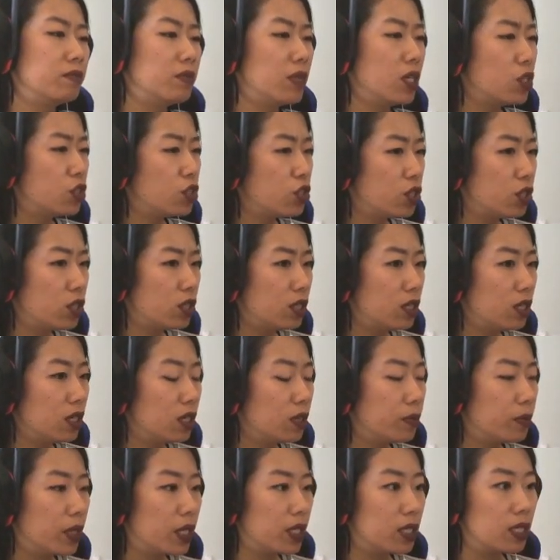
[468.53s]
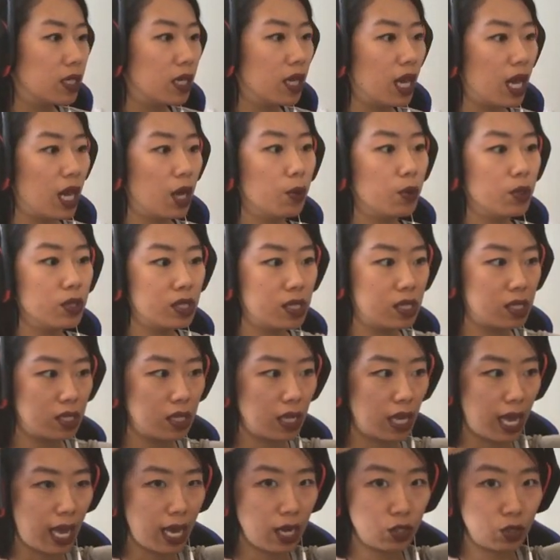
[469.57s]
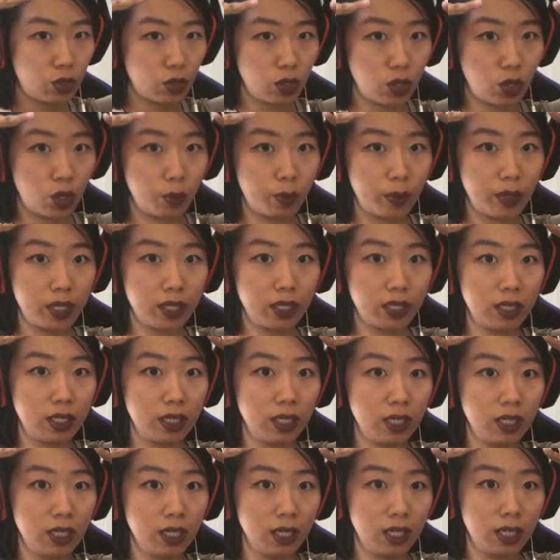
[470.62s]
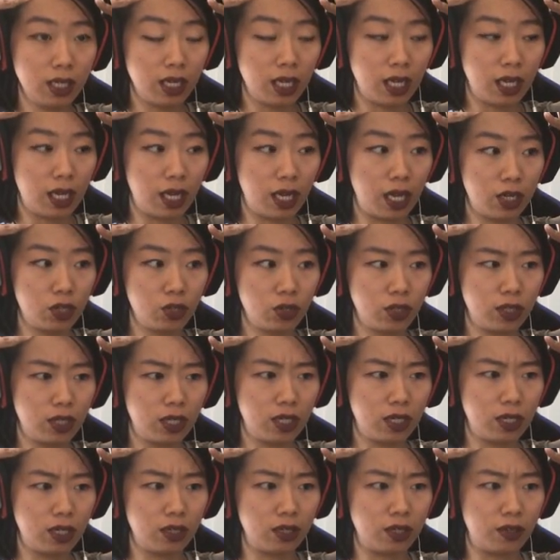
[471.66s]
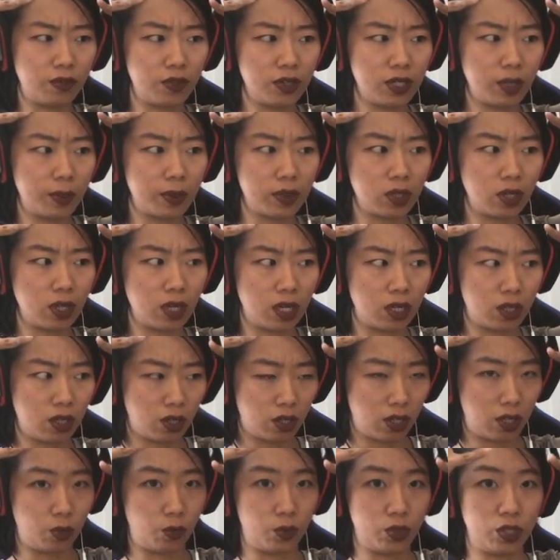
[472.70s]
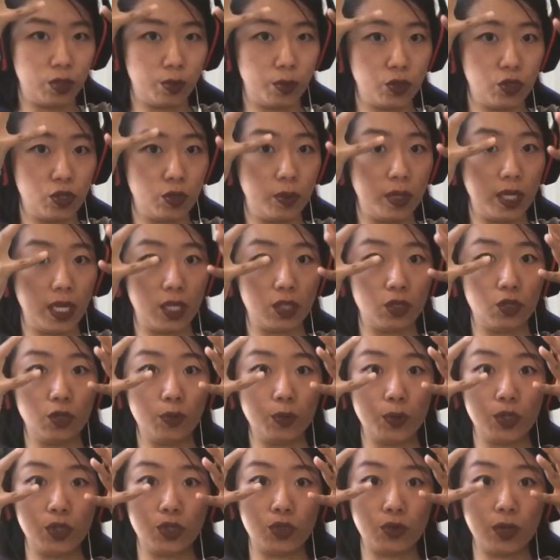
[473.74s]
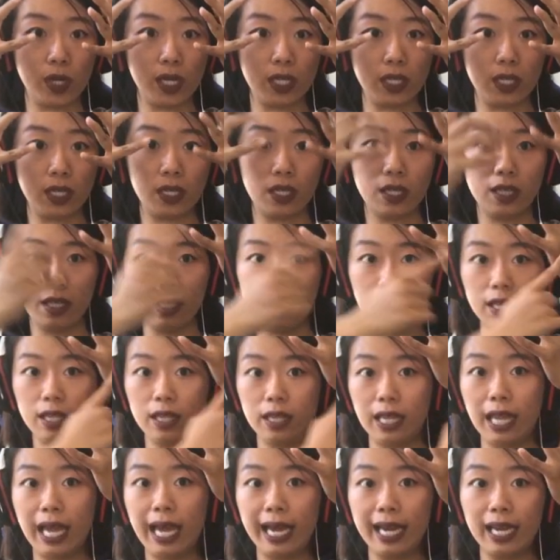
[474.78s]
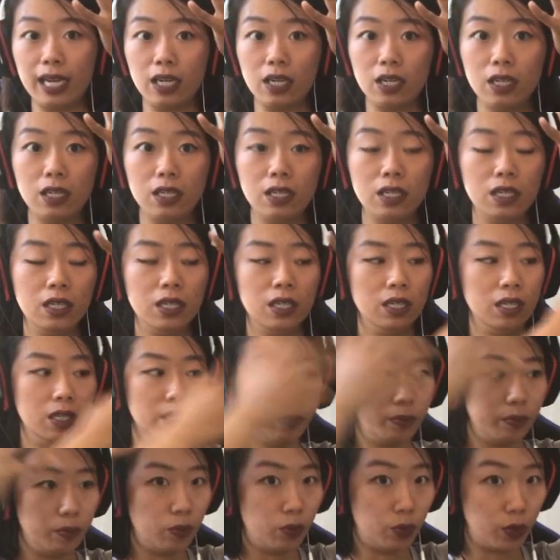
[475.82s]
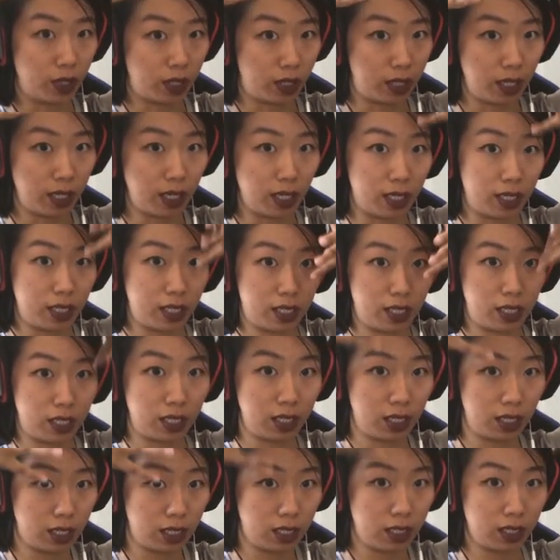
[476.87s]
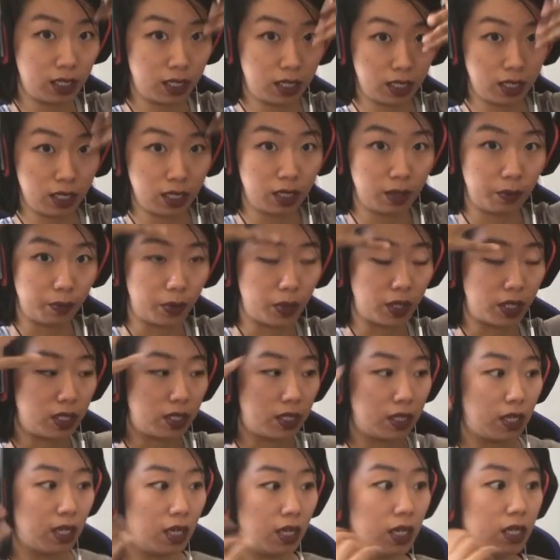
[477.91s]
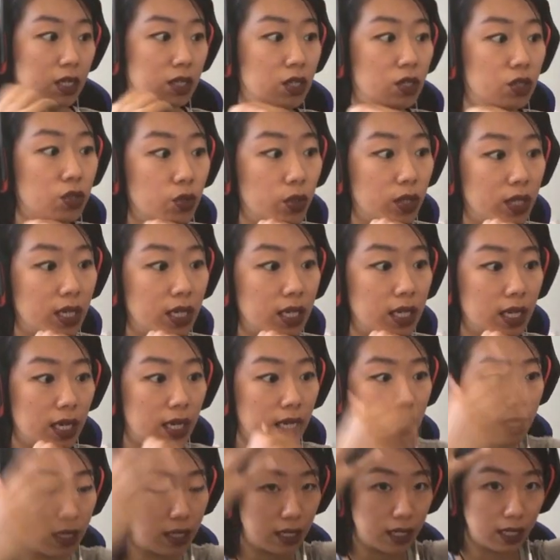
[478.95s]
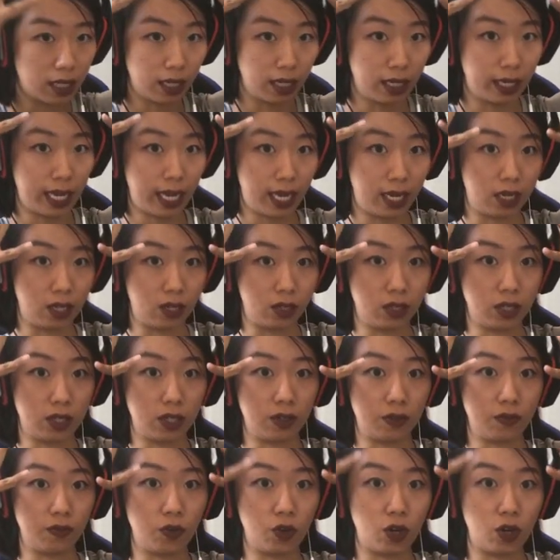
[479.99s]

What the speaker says: I'm not sure, but I was actually hoping, the first time I saw it, I thought it was supposed to be like super straight in line with this, but they're doing it at an angle, that their